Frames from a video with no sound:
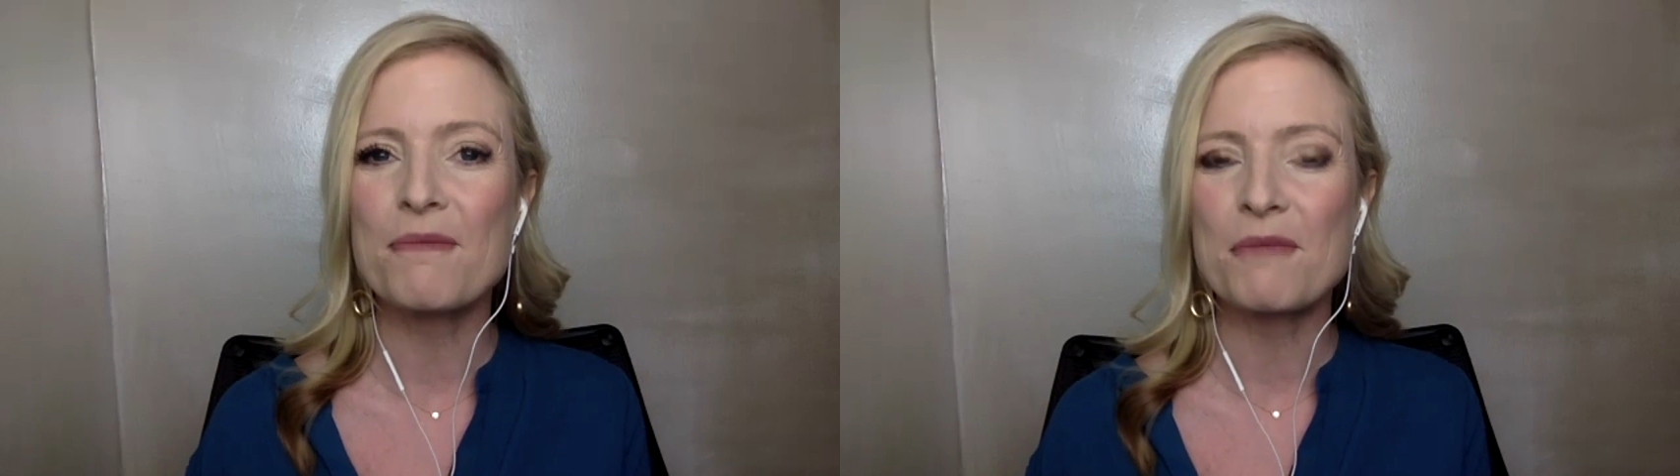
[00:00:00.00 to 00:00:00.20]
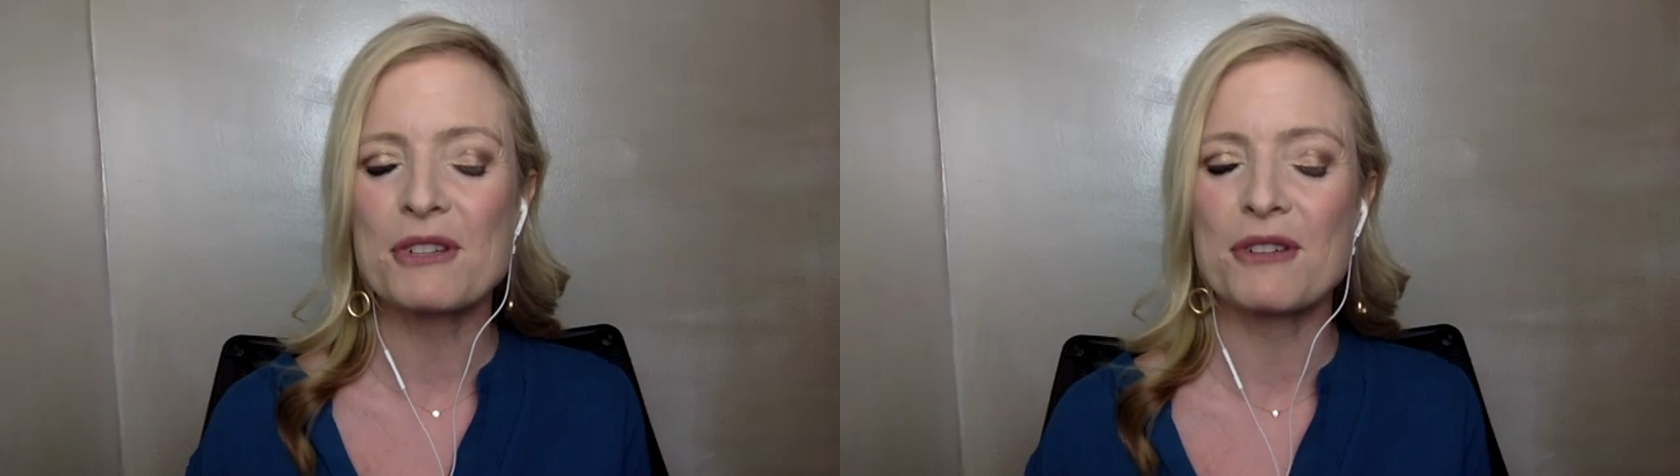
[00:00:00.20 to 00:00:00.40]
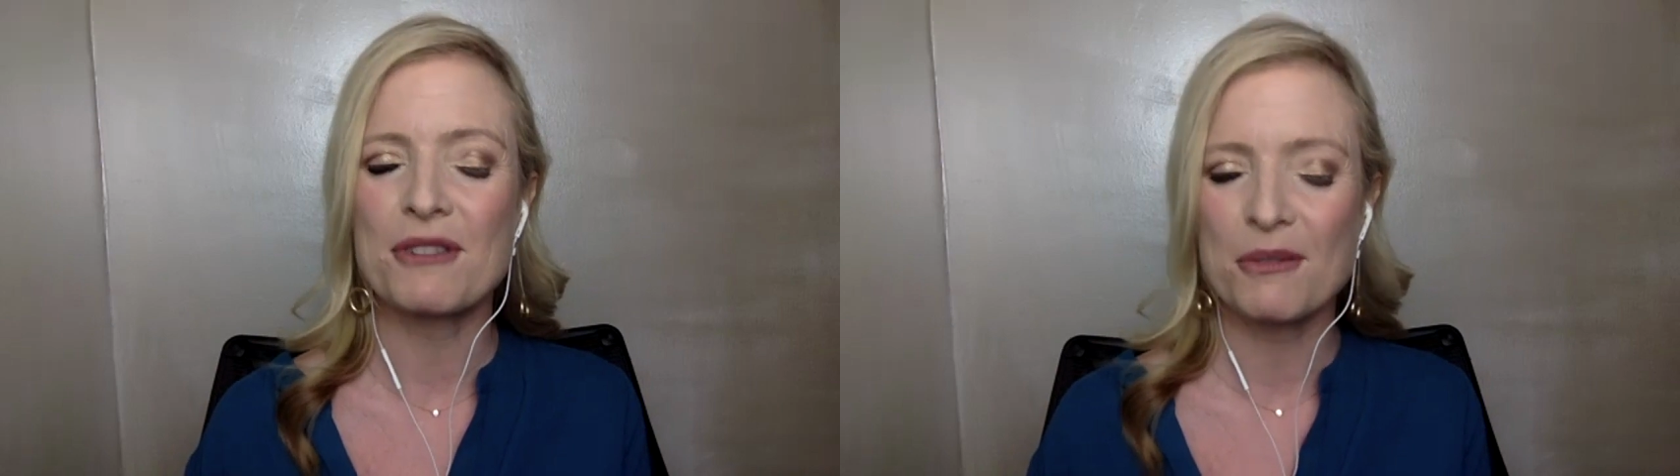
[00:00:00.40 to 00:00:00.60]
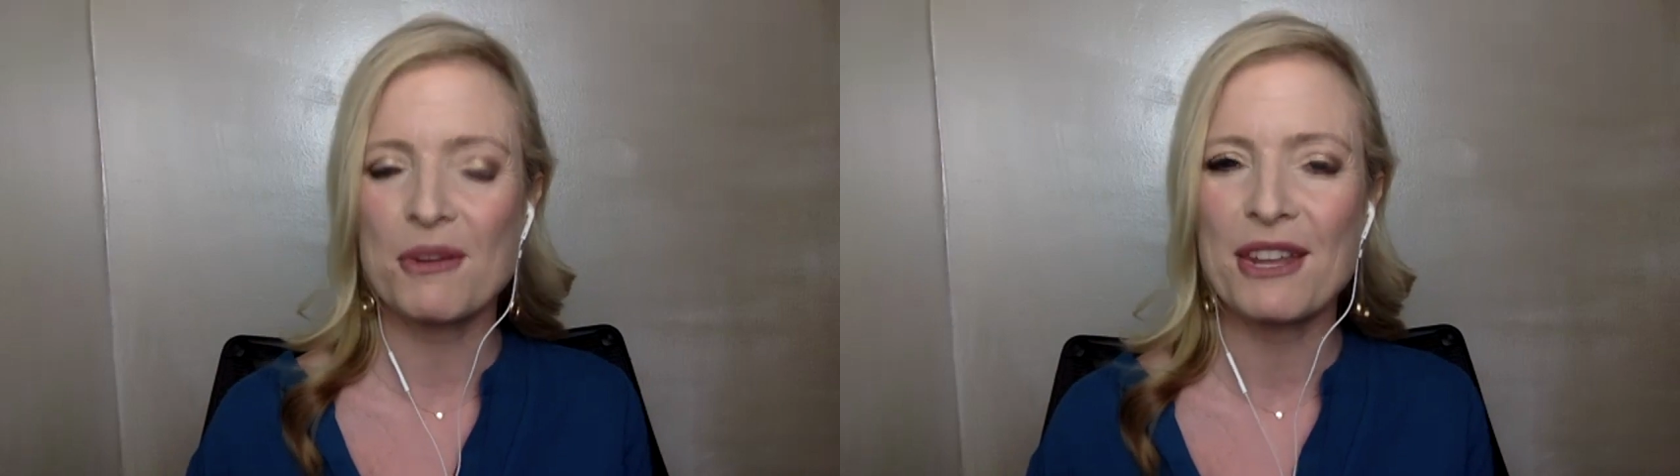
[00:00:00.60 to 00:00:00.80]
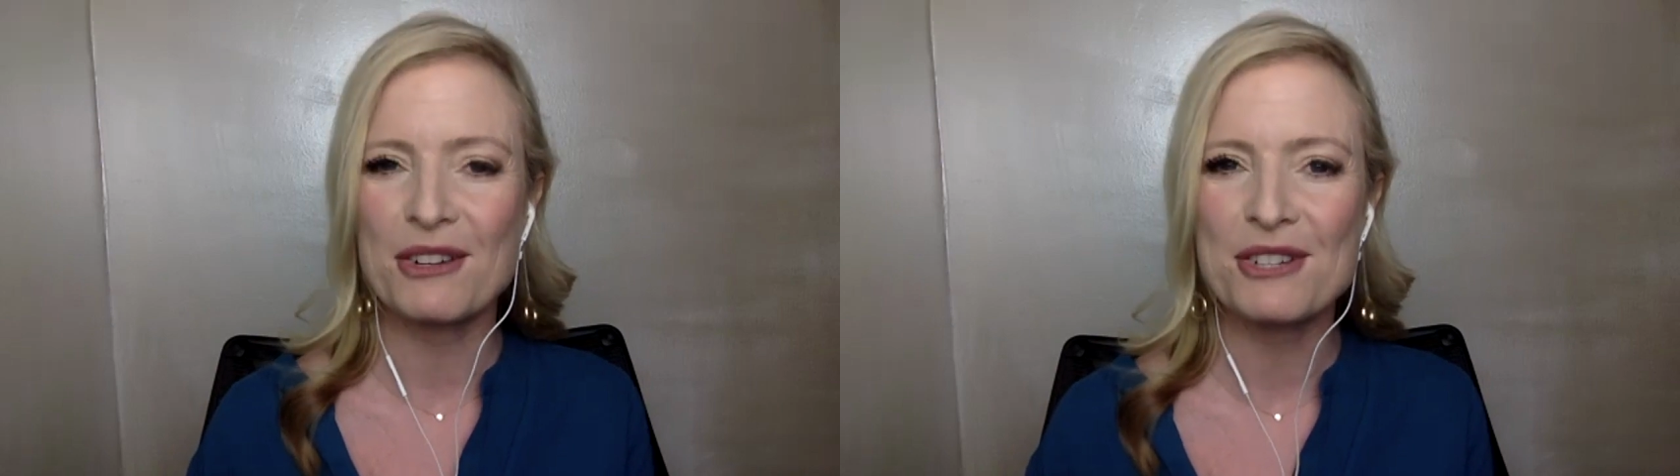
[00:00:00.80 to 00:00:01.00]
which are the
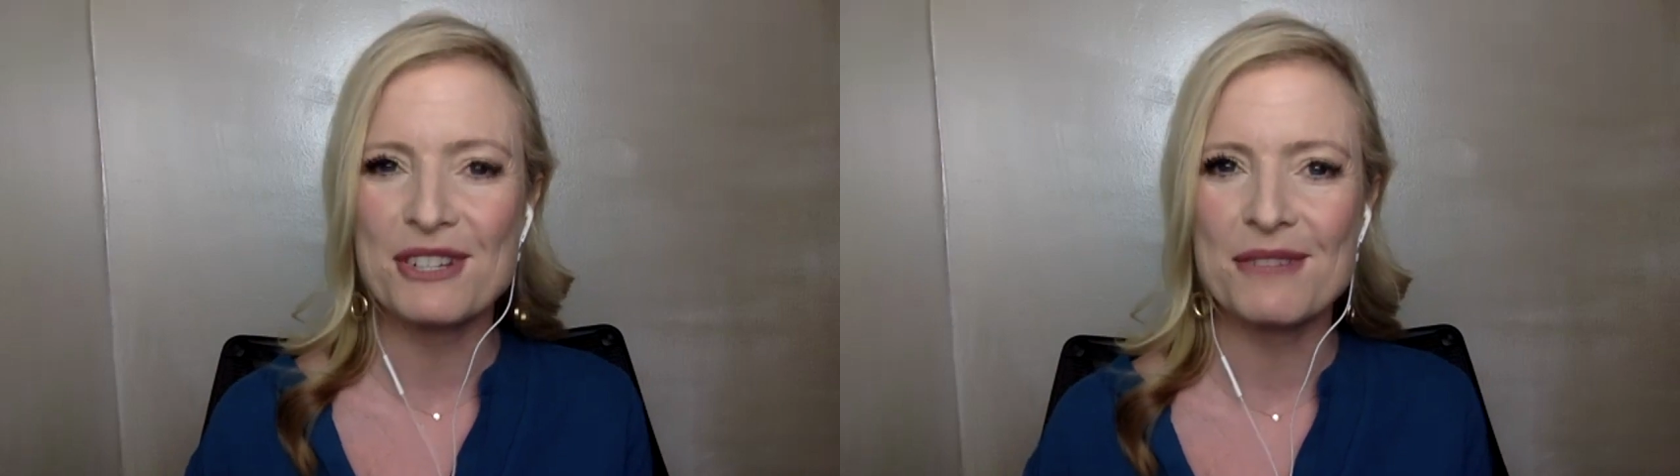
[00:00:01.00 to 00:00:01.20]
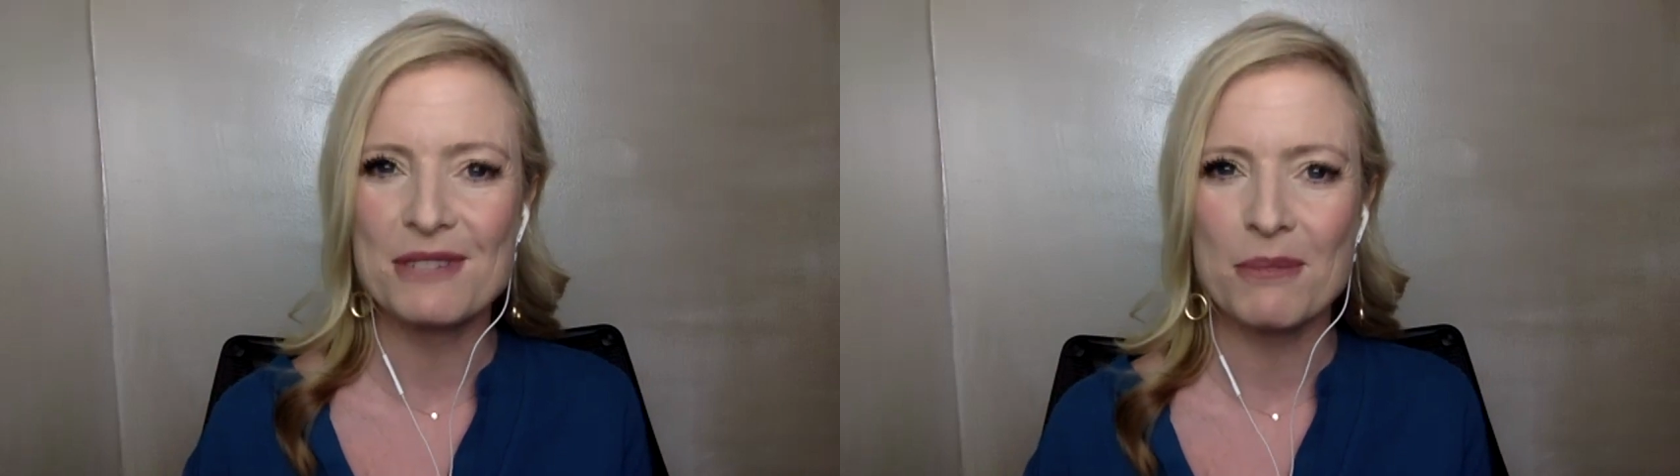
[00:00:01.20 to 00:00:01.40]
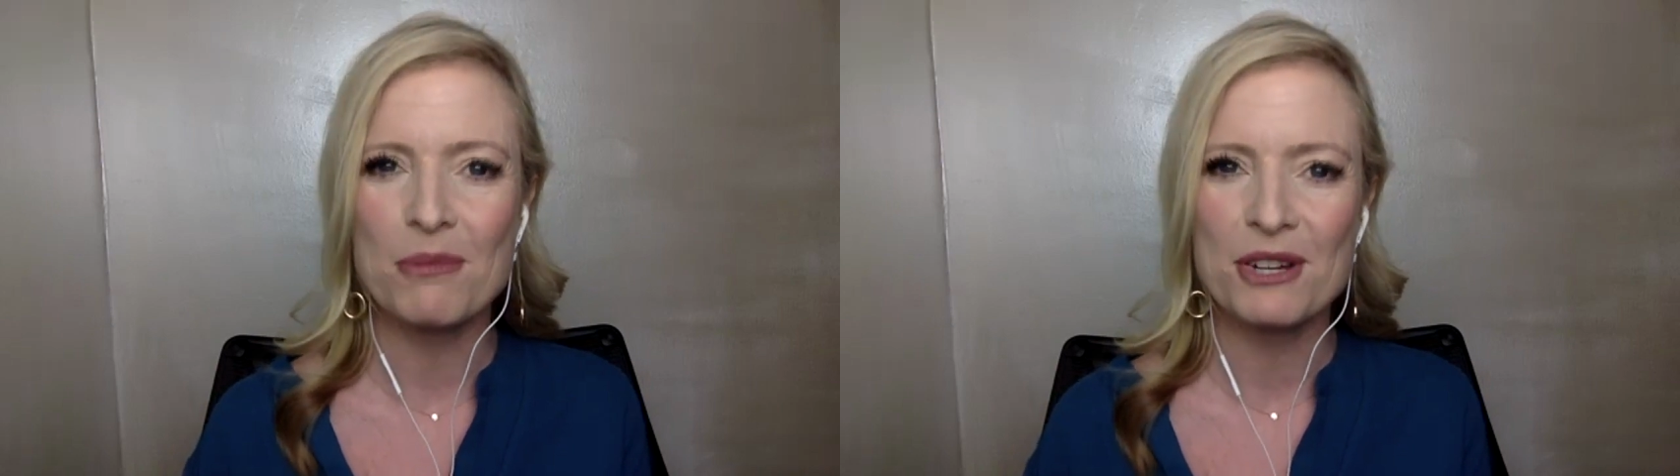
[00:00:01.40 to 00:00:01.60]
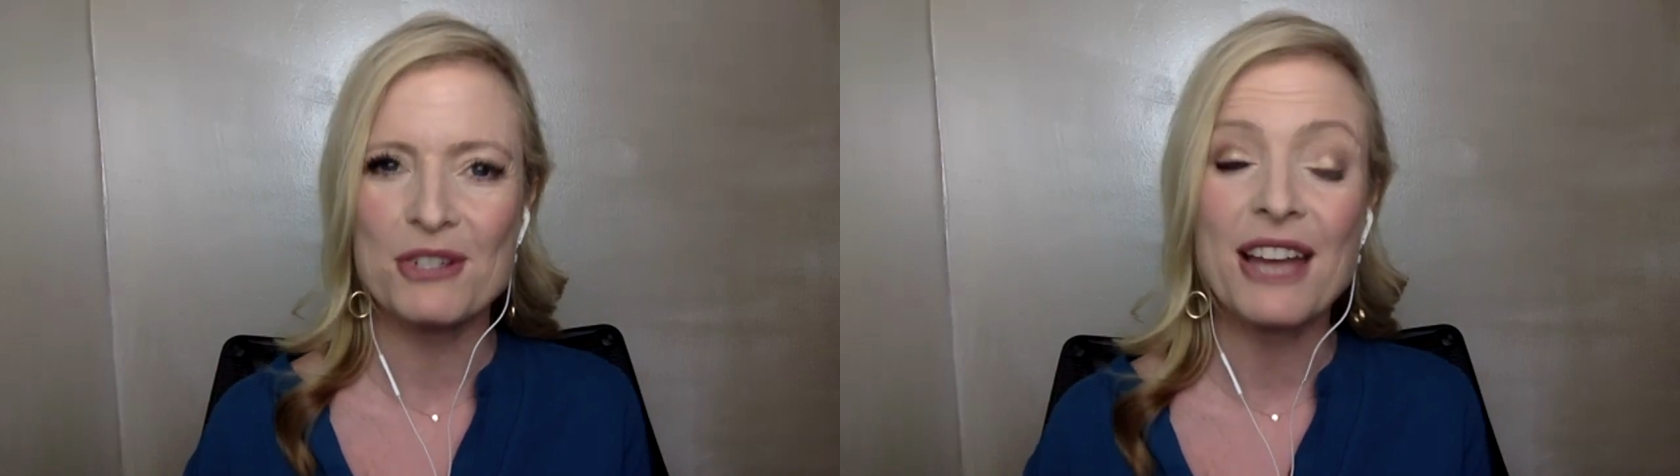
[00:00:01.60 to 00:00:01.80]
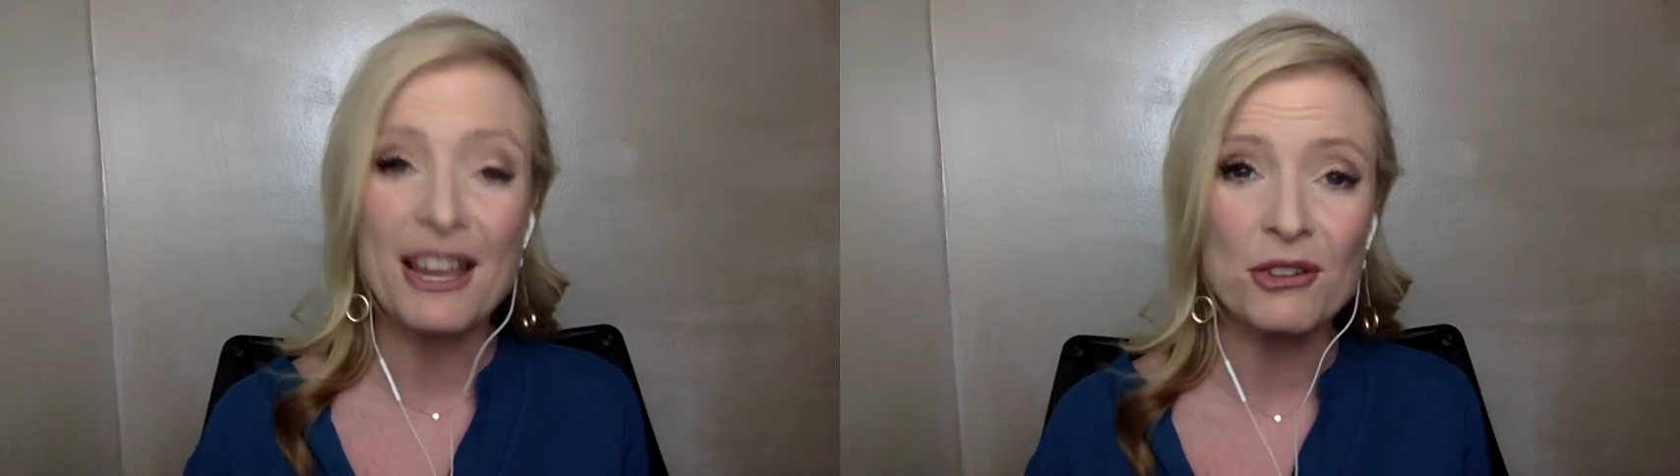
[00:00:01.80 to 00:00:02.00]
three energies of
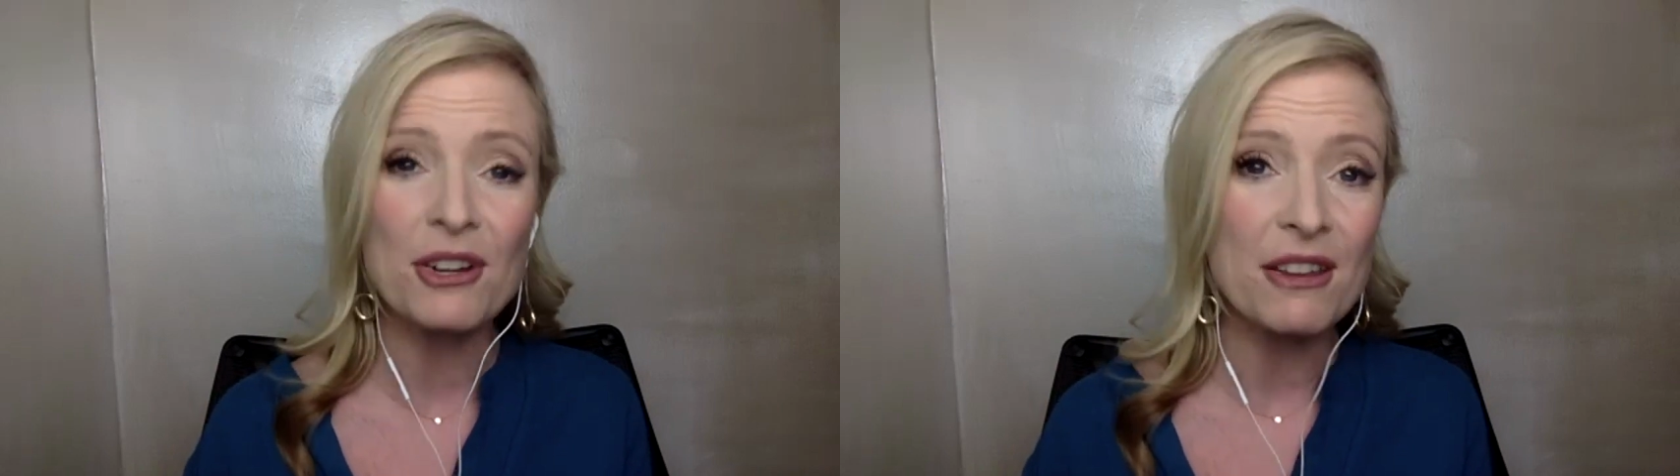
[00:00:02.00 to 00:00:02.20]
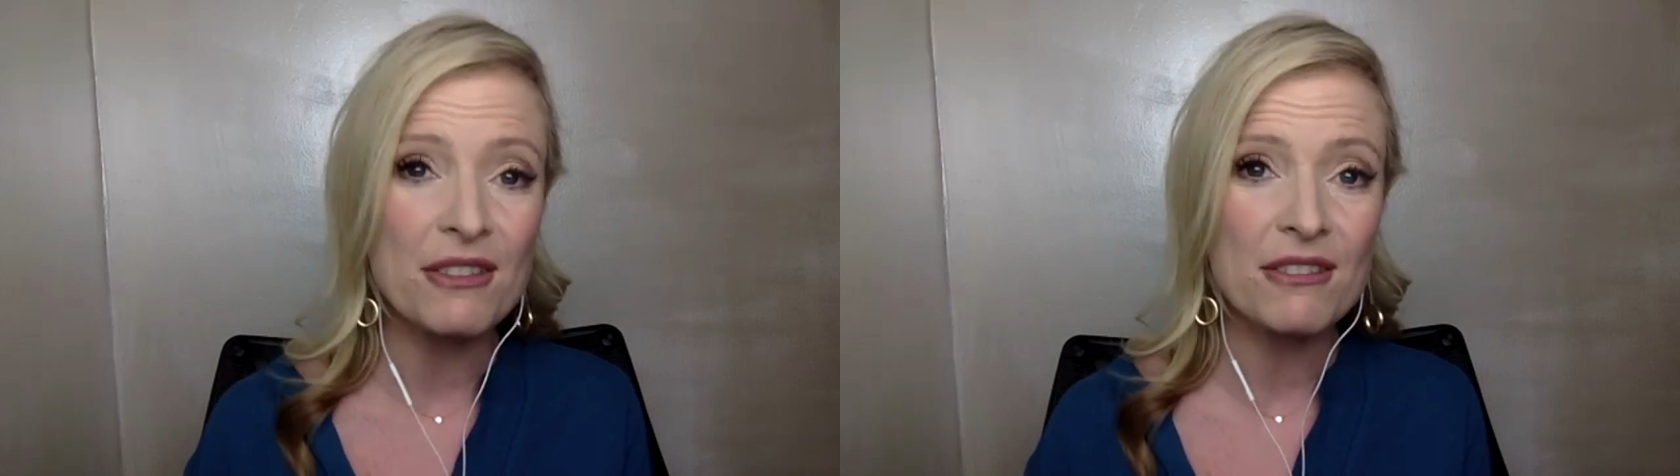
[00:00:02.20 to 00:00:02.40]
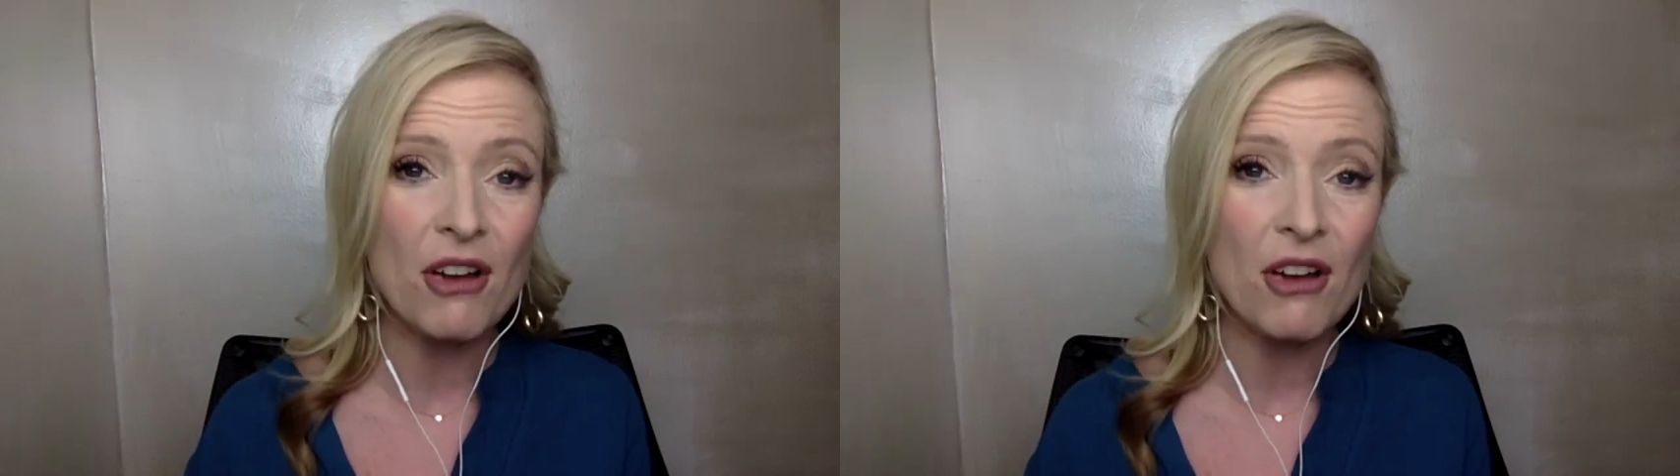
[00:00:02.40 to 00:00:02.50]
separation underneath